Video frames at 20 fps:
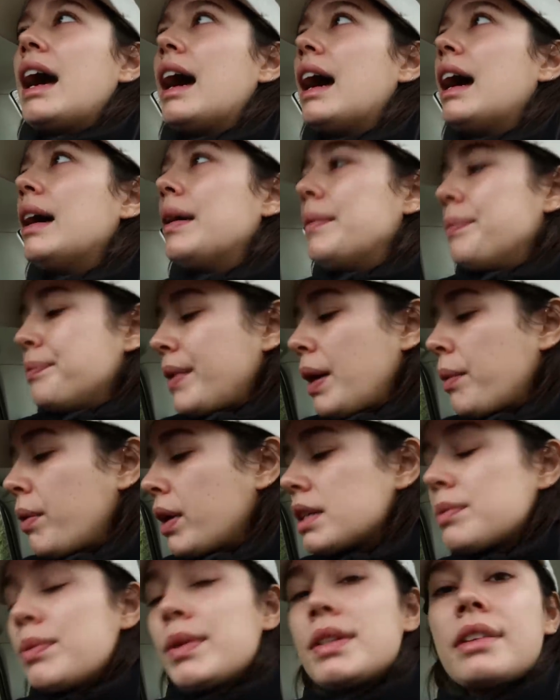Um, I
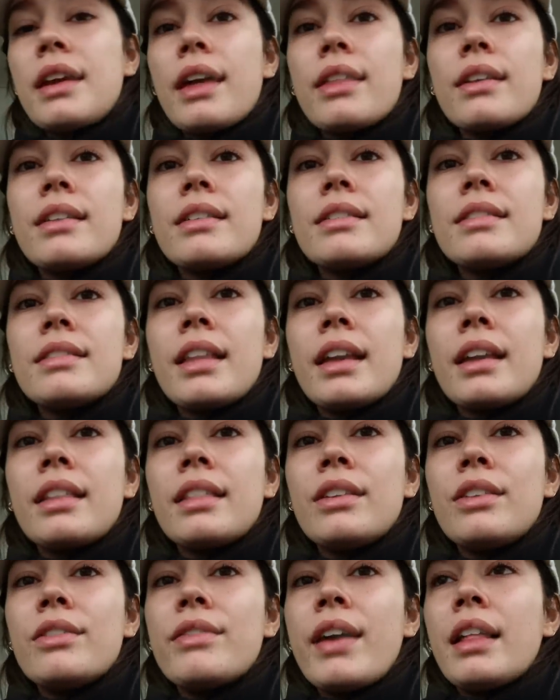wanted to put together like
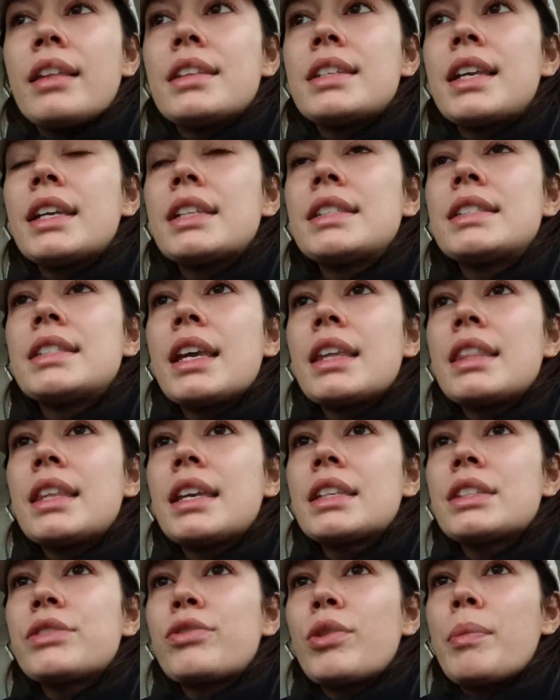little Valentine's Day
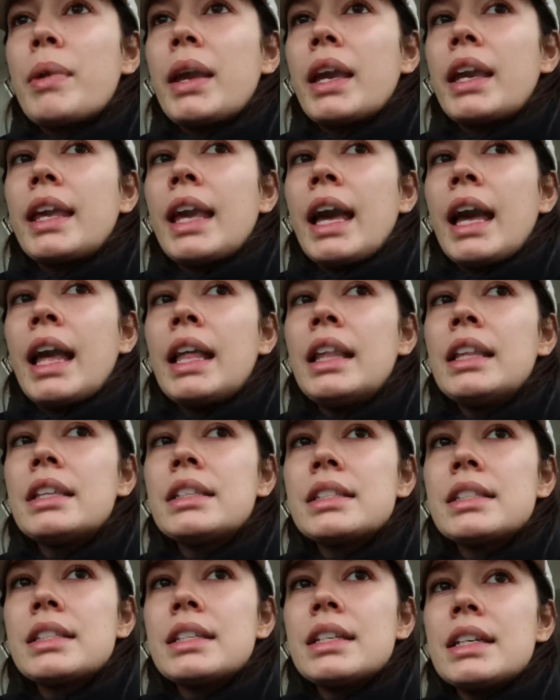things for my
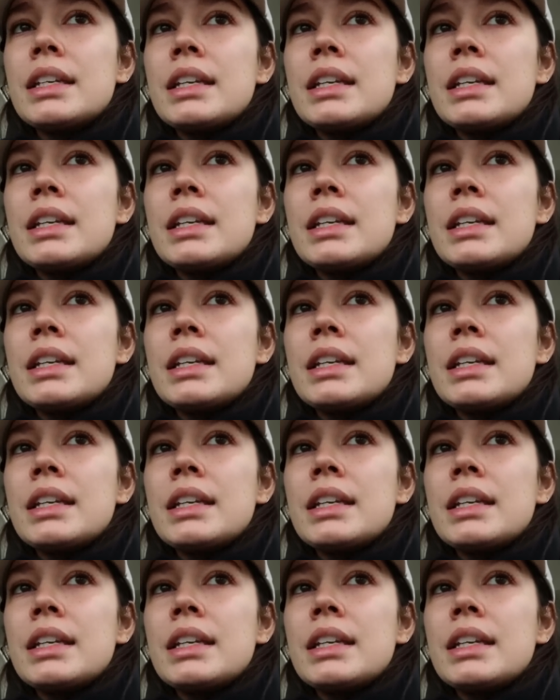gals.